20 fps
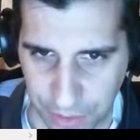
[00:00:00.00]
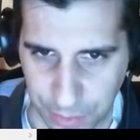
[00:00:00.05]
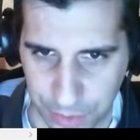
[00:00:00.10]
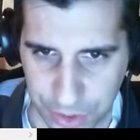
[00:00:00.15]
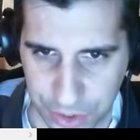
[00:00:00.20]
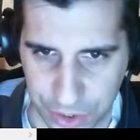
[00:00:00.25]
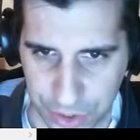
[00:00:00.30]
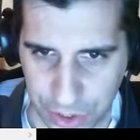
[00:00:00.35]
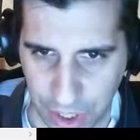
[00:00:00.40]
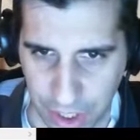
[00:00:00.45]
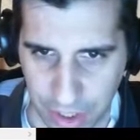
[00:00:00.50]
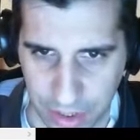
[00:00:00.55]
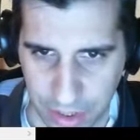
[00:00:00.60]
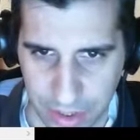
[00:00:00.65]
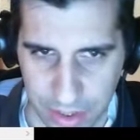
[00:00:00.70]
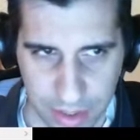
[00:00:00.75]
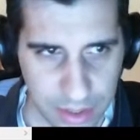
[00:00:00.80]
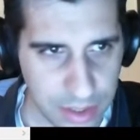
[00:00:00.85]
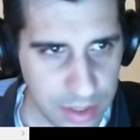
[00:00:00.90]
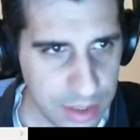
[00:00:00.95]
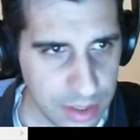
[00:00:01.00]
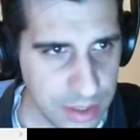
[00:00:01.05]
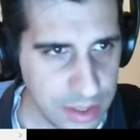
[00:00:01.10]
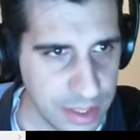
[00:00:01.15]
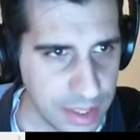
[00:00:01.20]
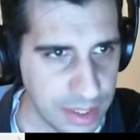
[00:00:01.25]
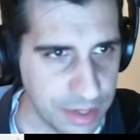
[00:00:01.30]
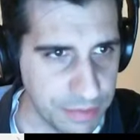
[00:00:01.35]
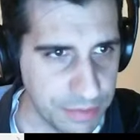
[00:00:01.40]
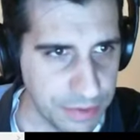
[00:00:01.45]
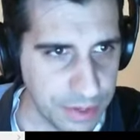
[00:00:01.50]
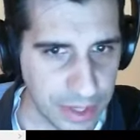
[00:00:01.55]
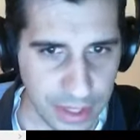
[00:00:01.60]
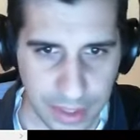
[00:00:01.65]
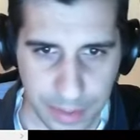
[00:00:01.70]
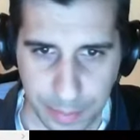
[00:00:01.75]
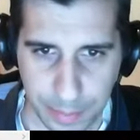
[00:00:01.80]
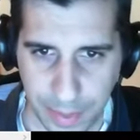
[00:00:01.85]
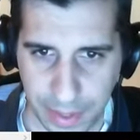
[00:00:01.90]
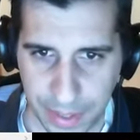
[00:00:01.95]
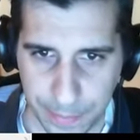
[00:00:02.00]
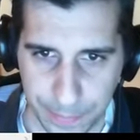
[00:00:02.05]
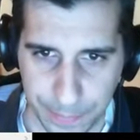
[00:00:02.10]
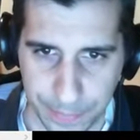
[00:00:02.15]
which is not significant, but